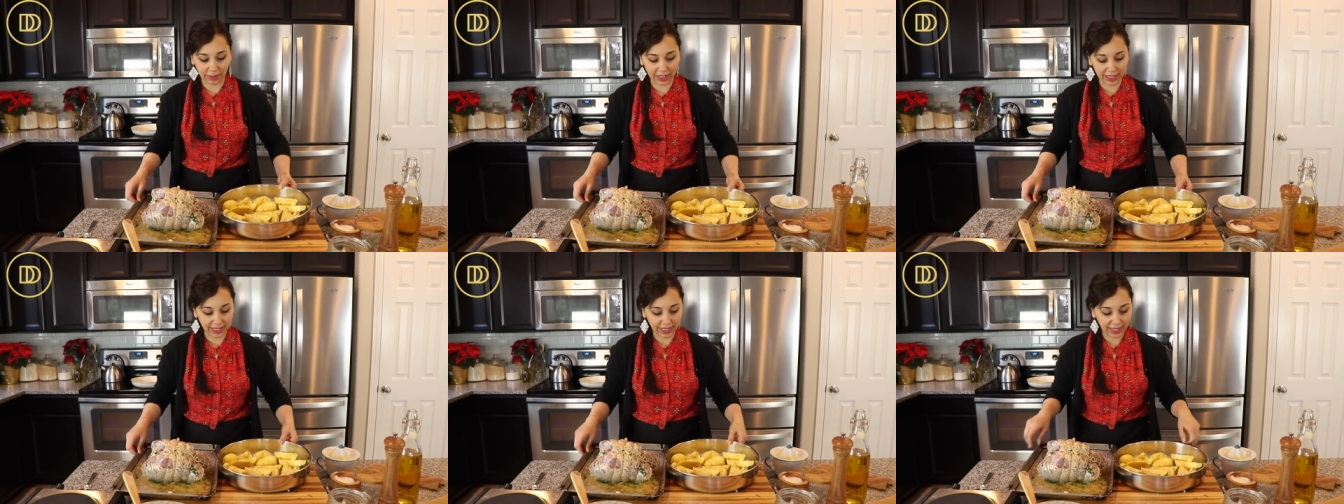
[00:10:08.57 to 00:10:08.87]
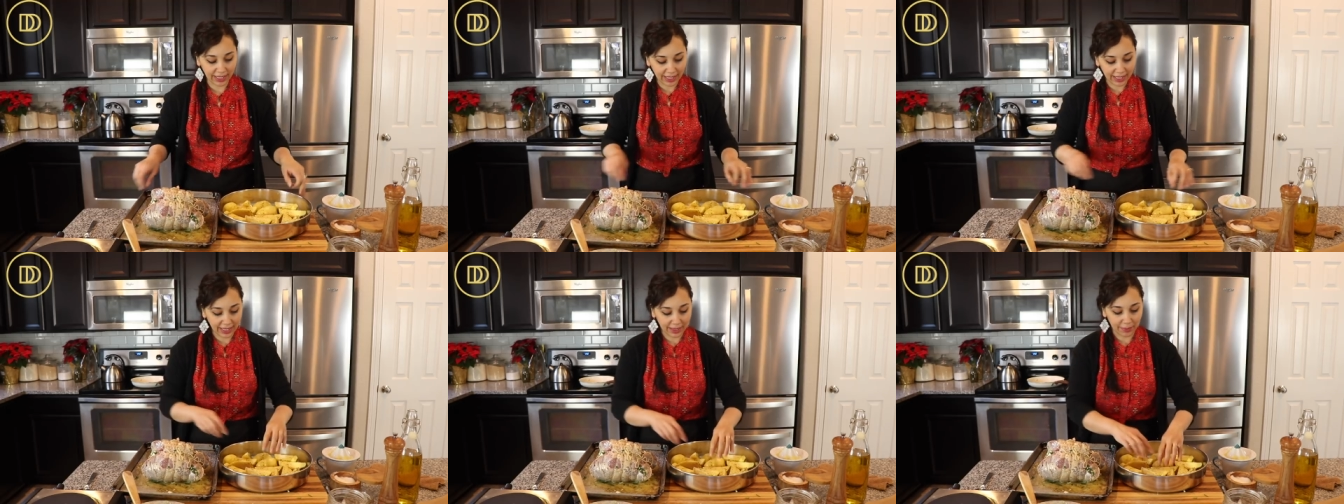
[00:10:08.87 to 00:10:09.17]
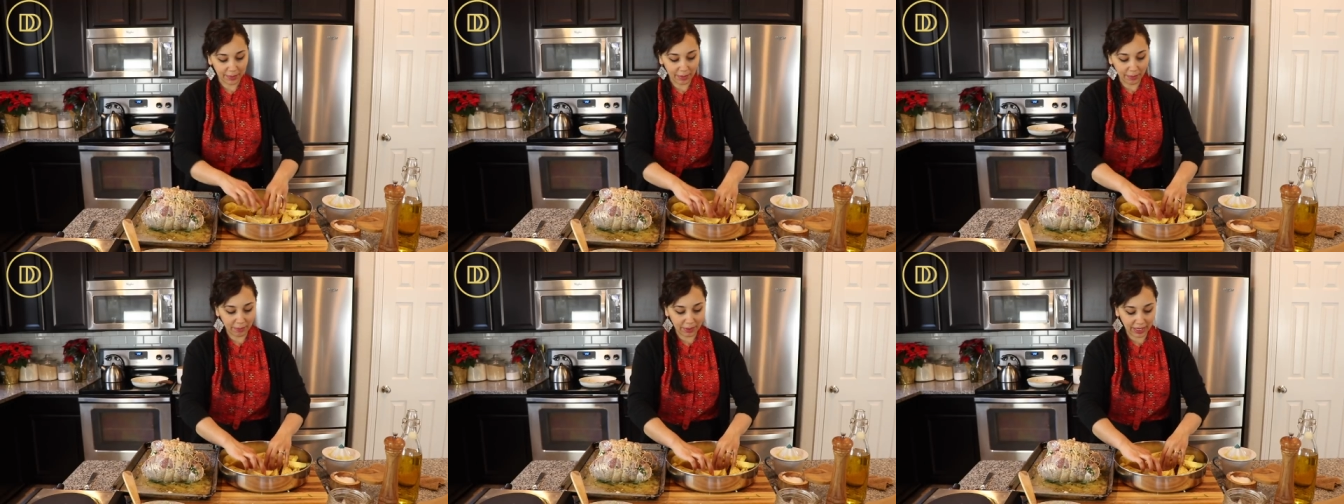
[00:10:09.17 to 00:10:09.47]
I'm
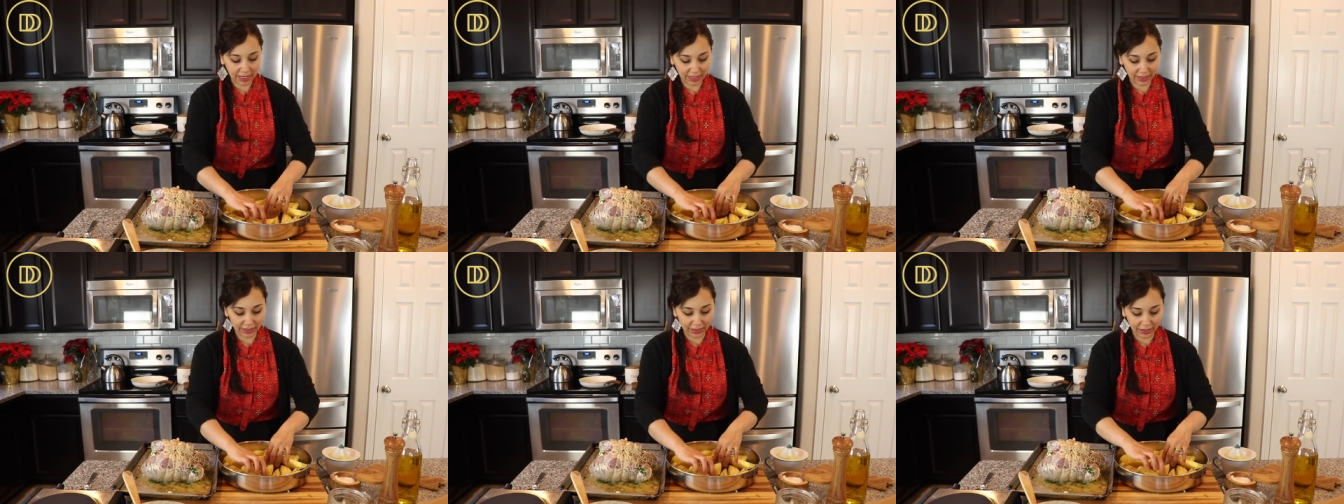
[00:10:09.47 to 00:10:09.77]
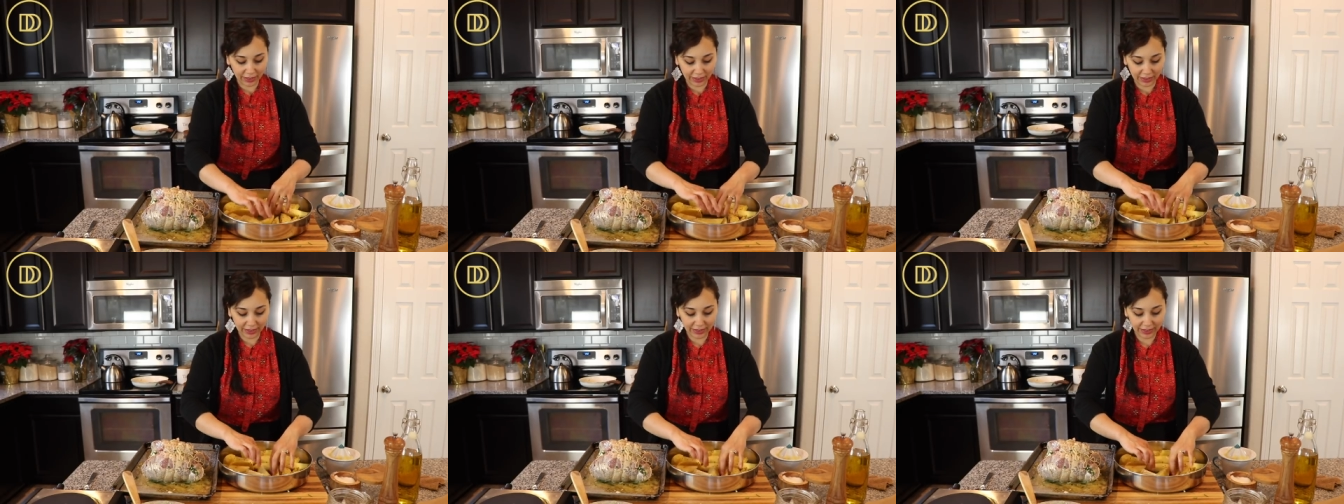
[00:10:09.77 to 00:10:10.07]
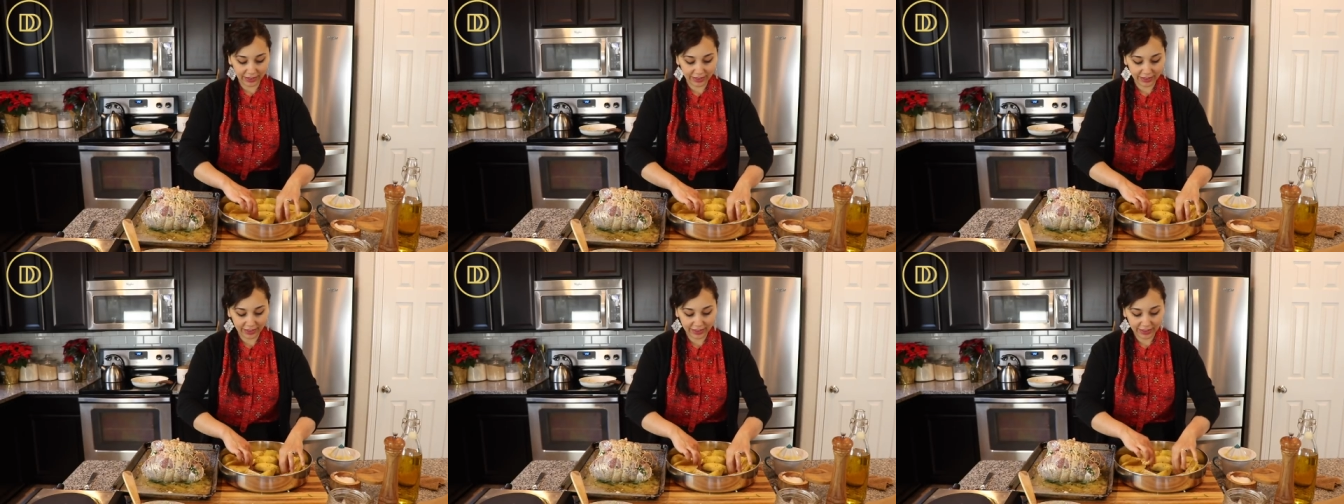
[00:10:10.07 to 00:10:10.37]
going to make a little
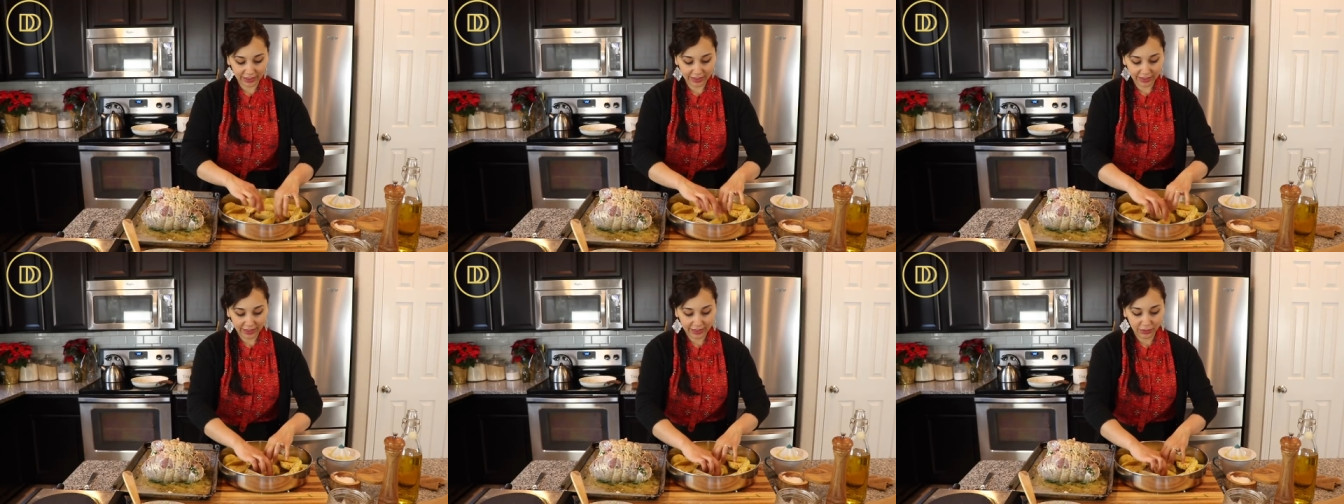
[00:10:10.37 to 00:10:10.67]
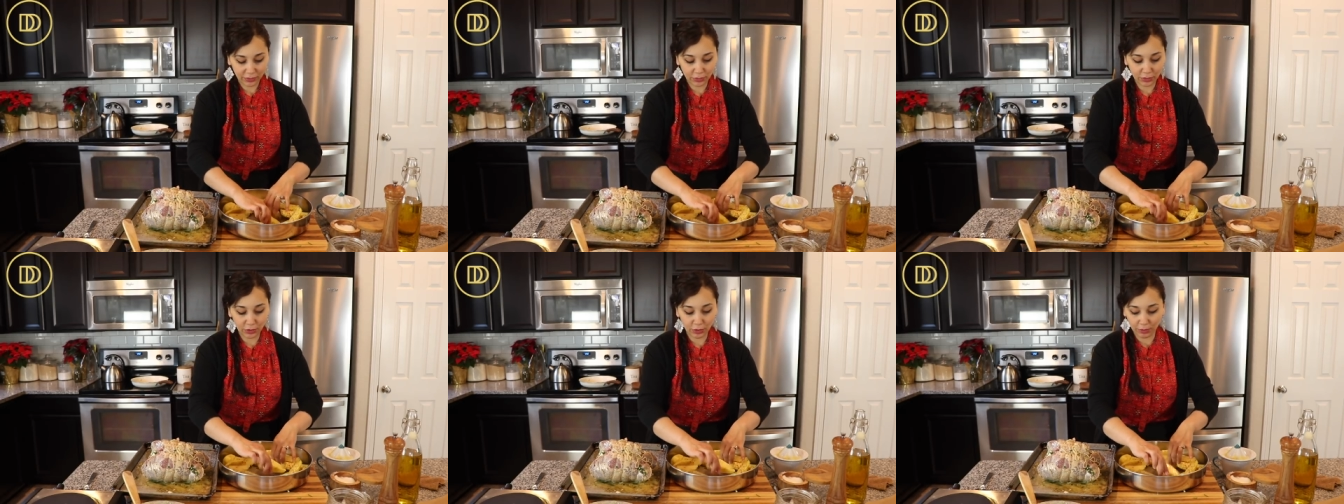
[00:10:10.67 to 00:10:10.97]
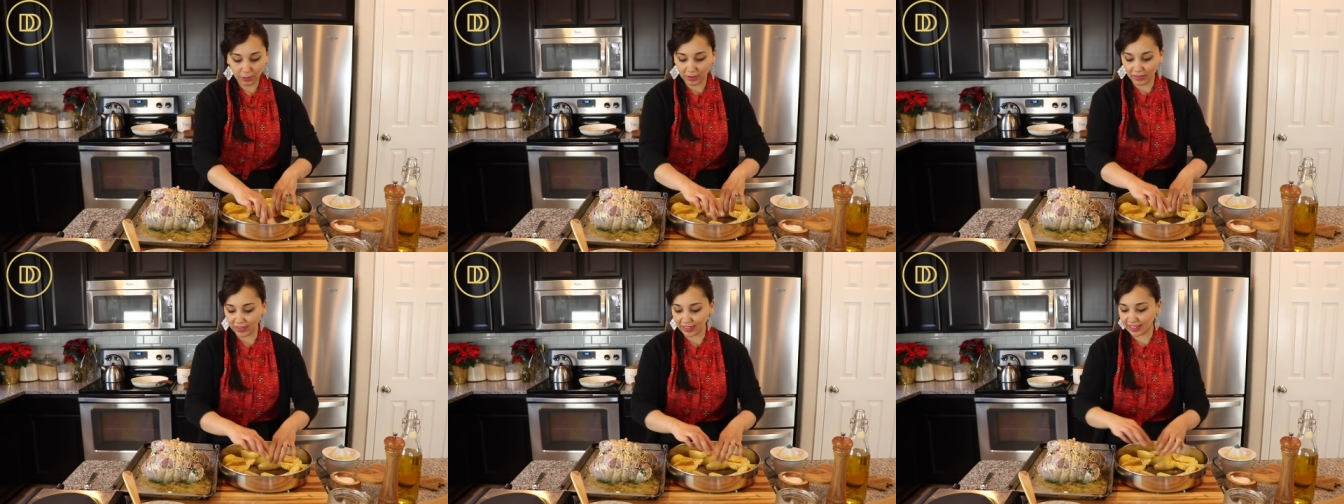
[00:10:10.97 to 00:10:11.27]

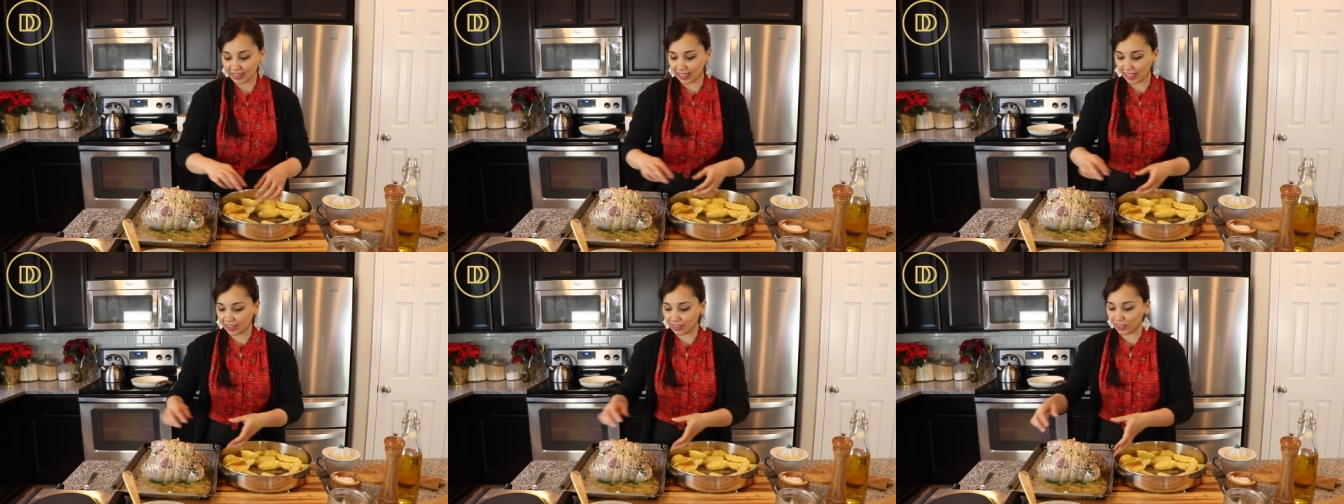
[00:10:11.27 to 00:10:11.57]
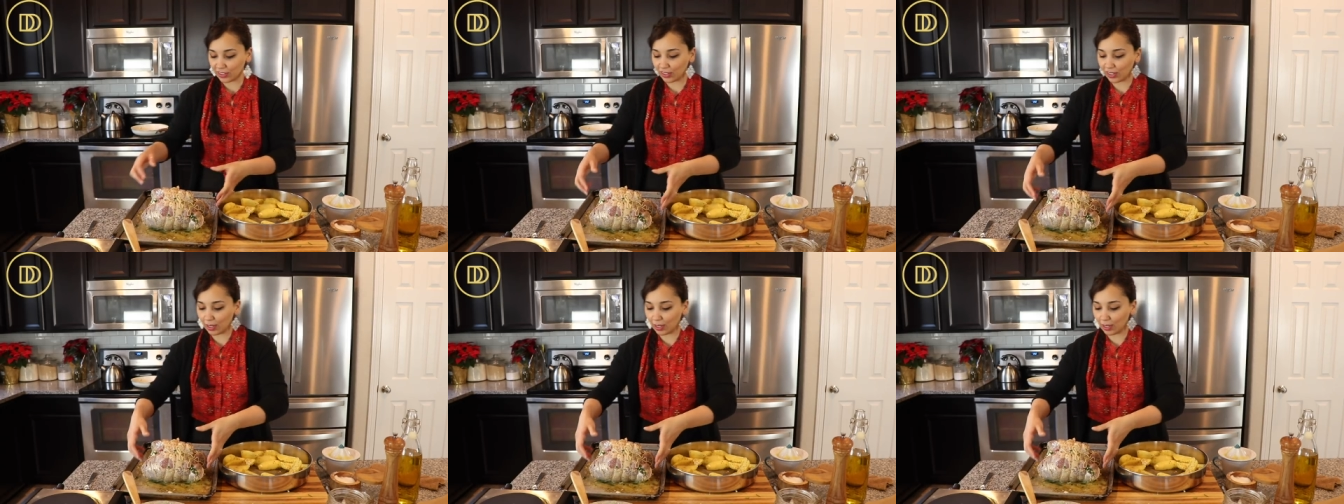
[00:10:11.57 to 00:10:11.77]
room in the center.